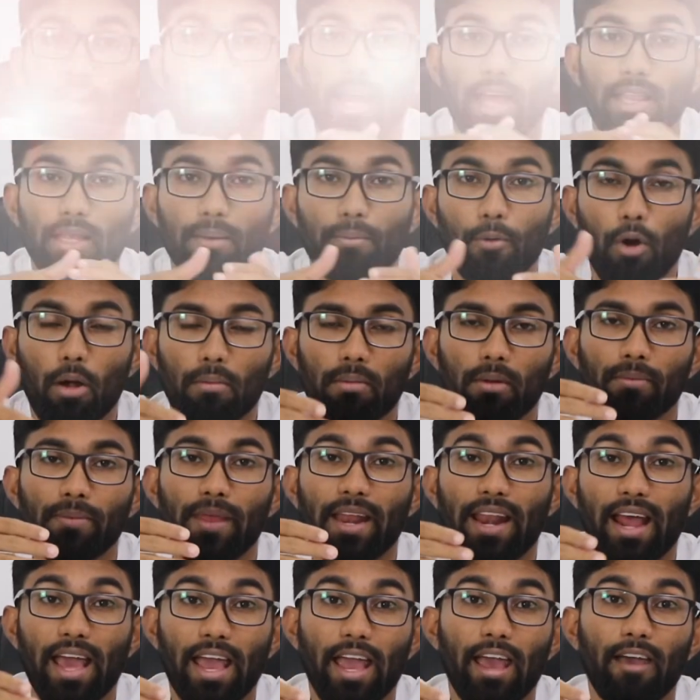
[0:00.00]
Another problem
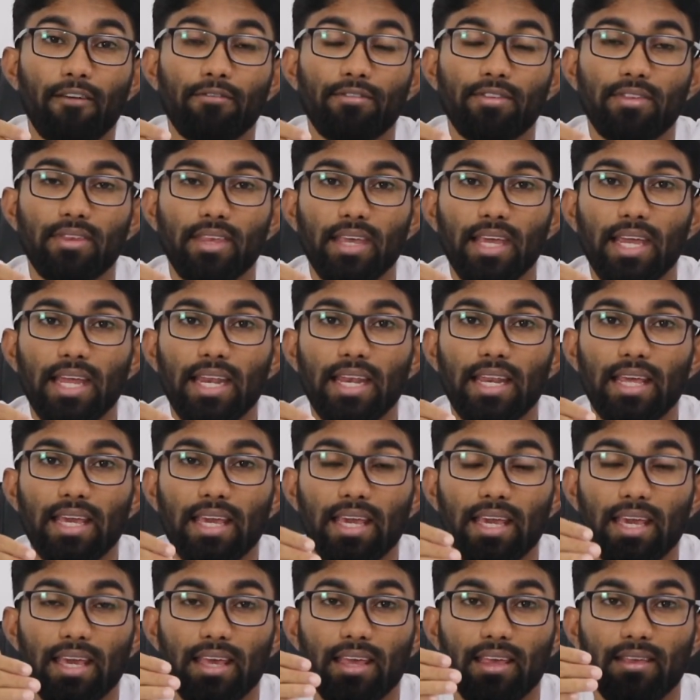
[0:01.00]
that I have seen
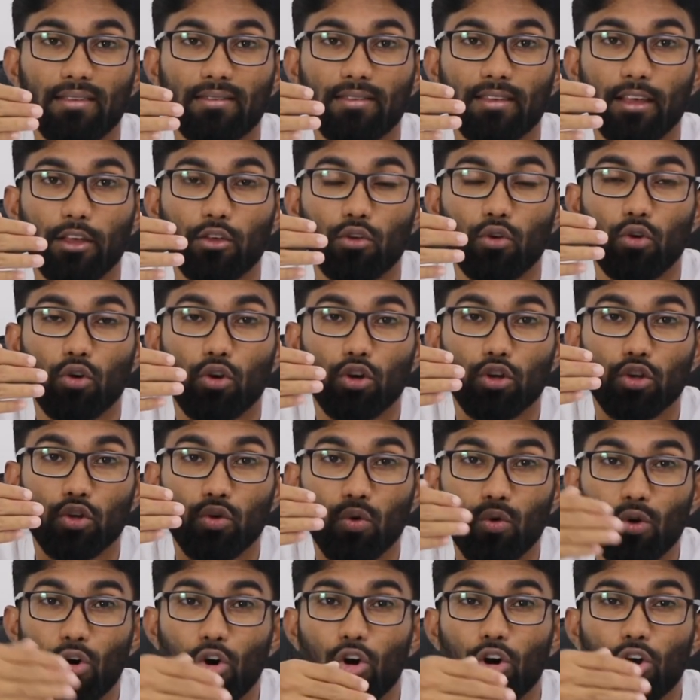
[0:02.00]
is,
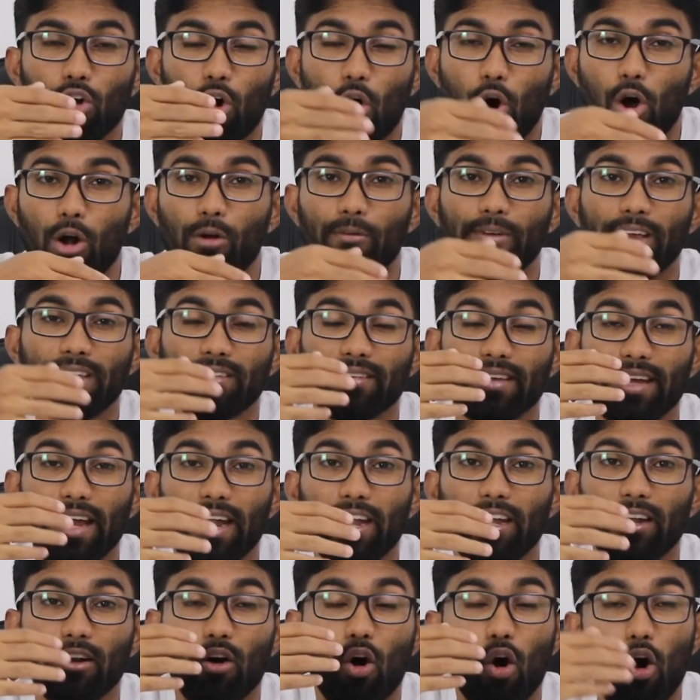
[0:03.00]
you don't always
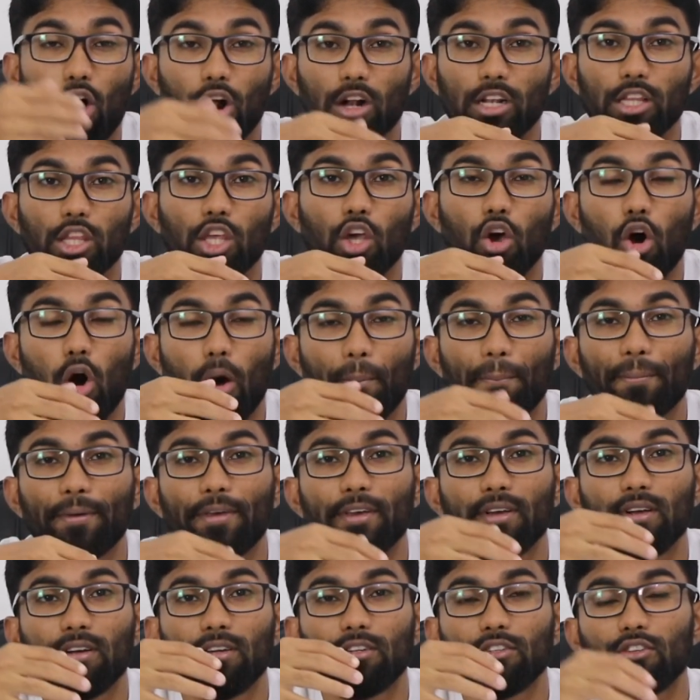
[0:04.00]
get all the
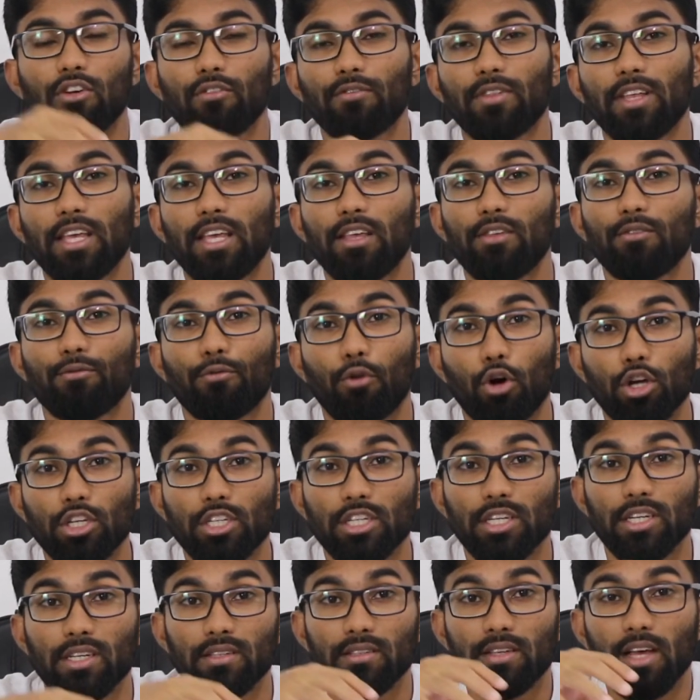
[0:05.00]
options of these
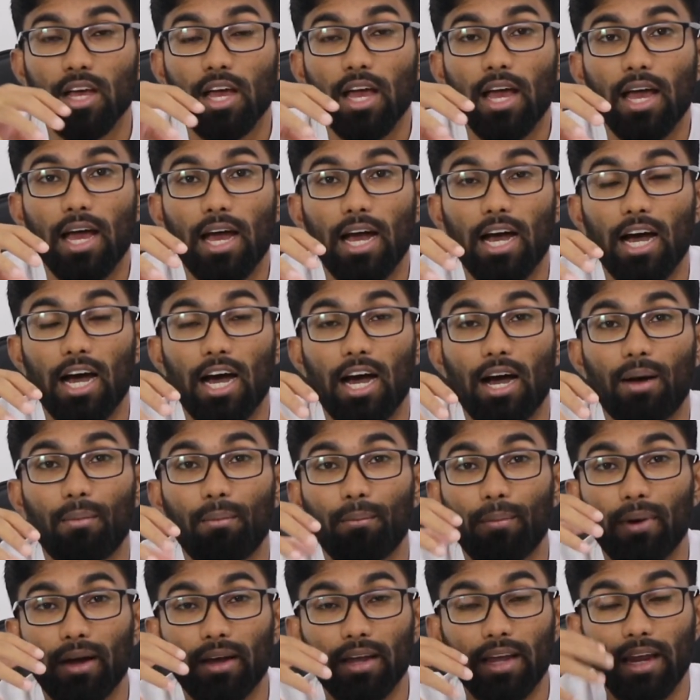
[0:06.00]
watches
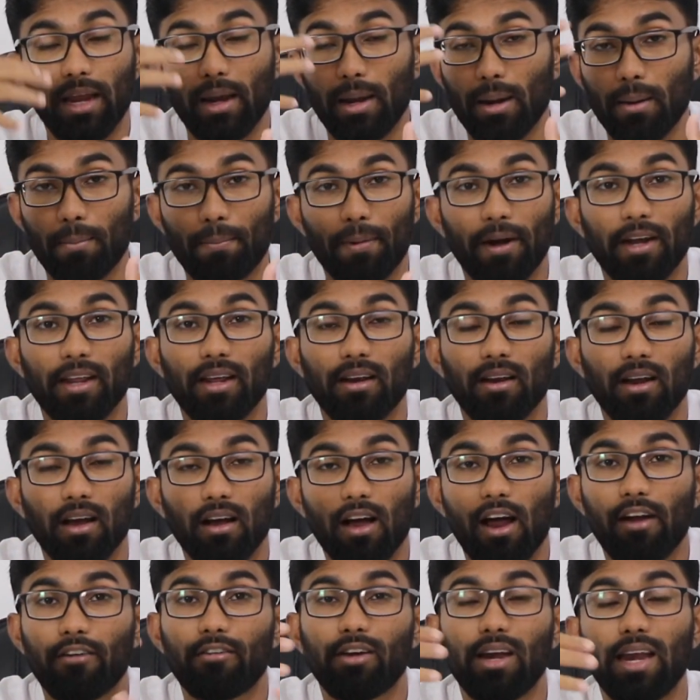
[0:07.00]
in a particular
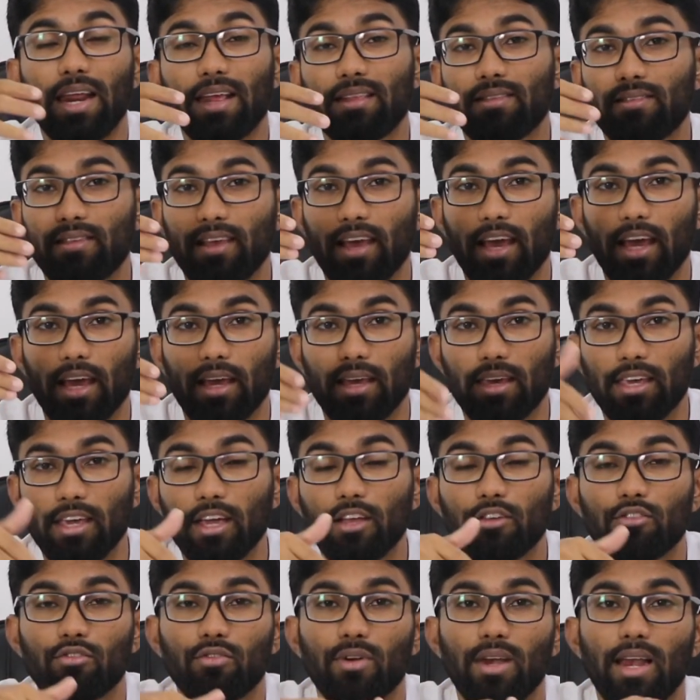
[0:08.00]
country. Let's say
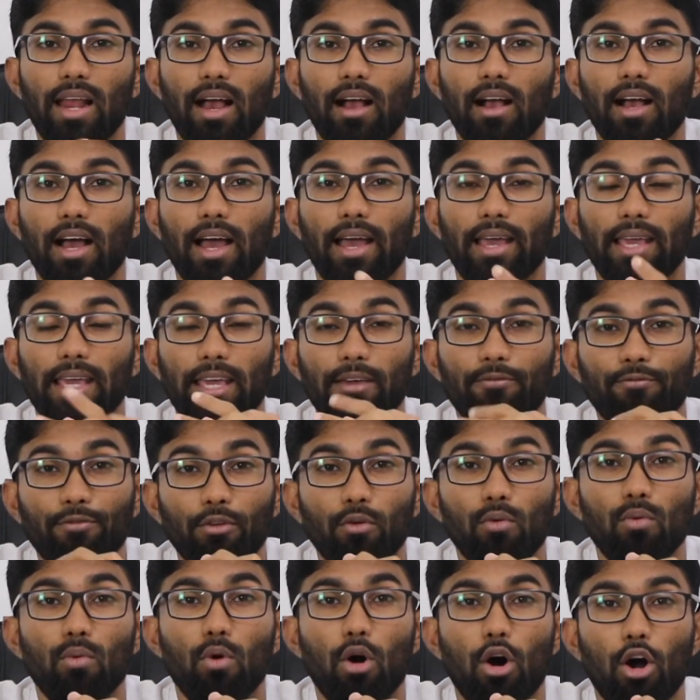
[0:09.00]
here in Sri Lanka, if
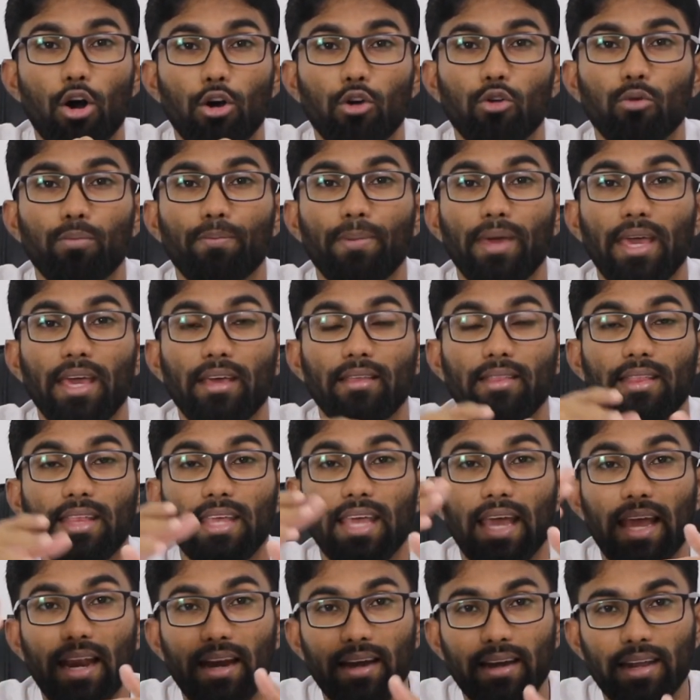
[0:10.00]
you want to pick
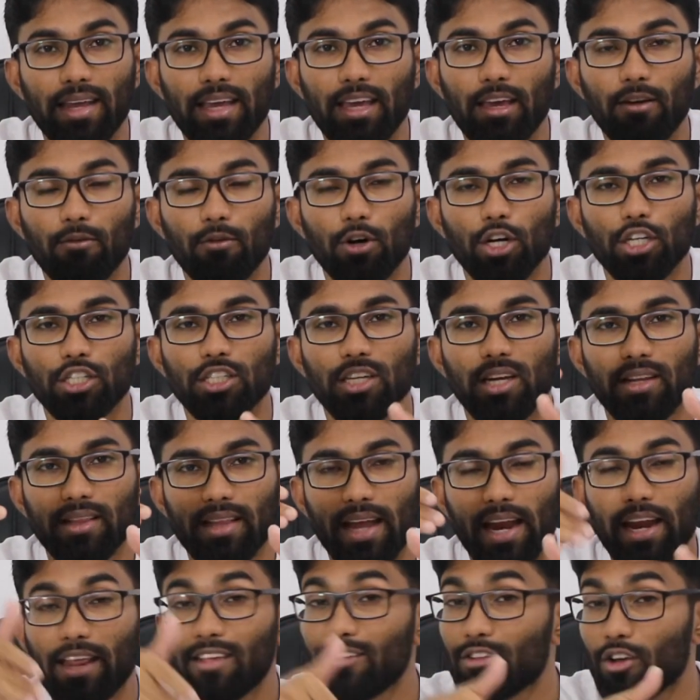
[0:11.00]
the LTE version,
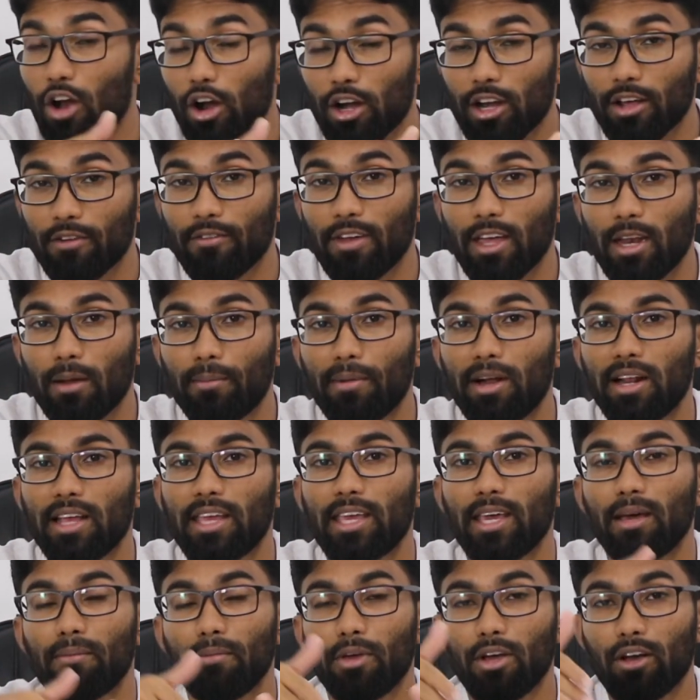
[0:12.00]
that is not available
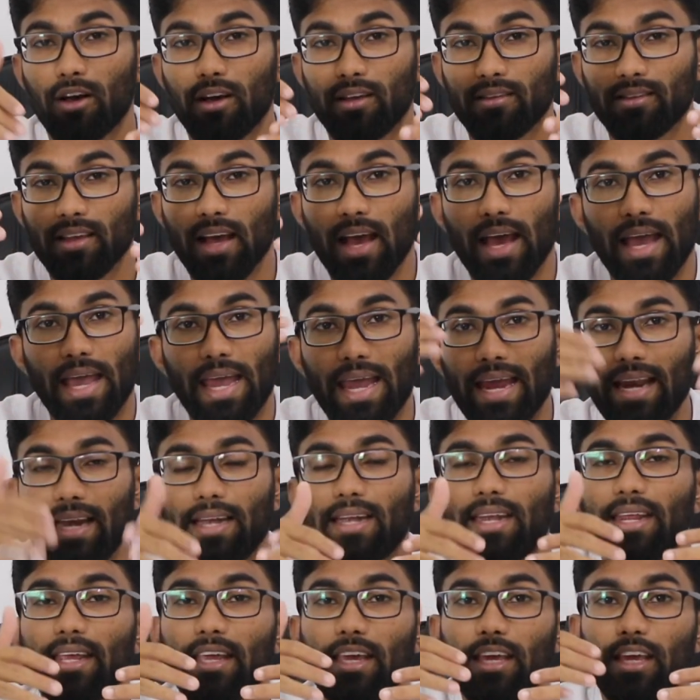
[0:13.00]
here because
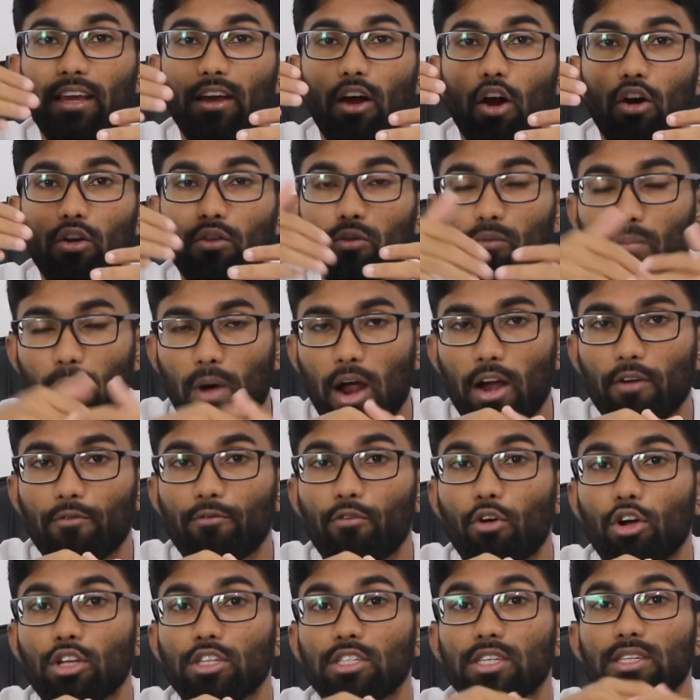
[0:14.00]
LTE on
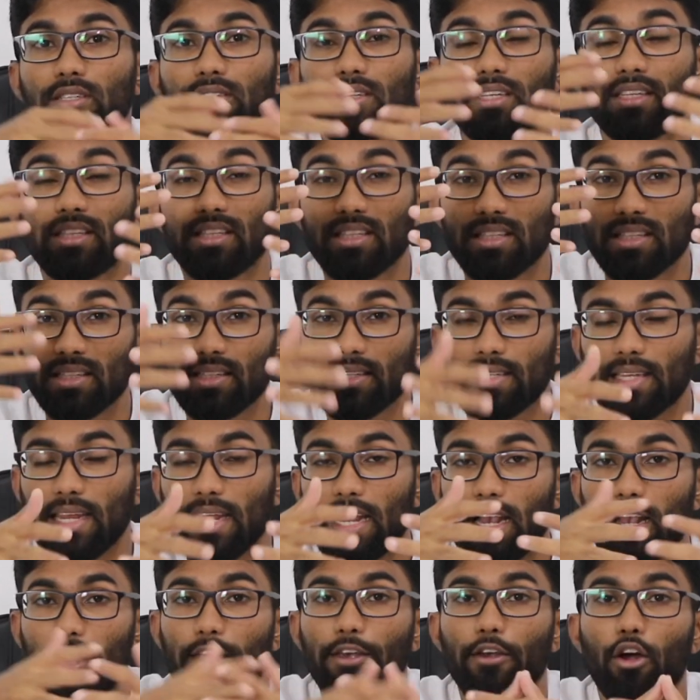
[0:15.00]
smartwatches it's
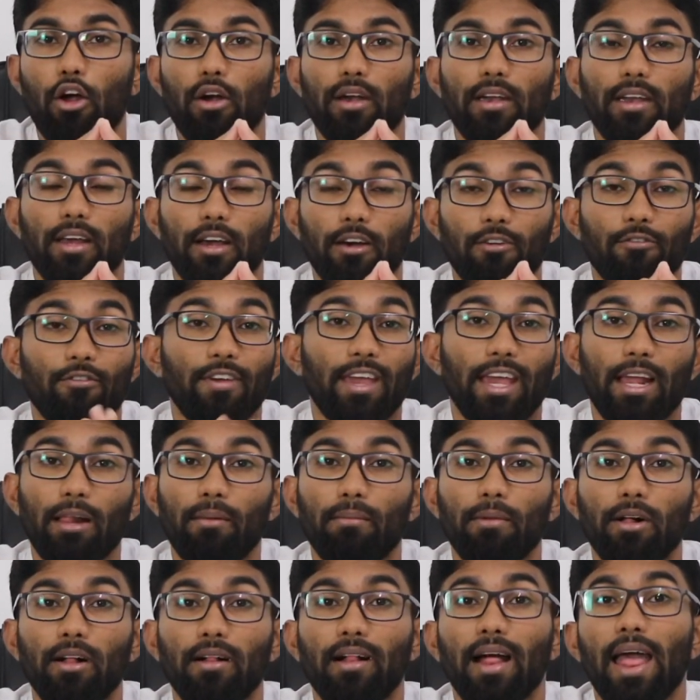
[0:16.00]
still not
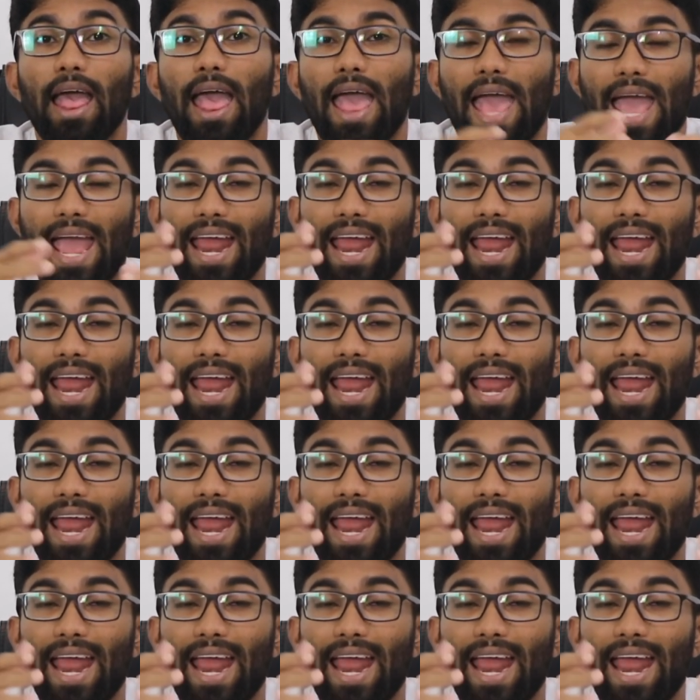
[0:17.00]
available.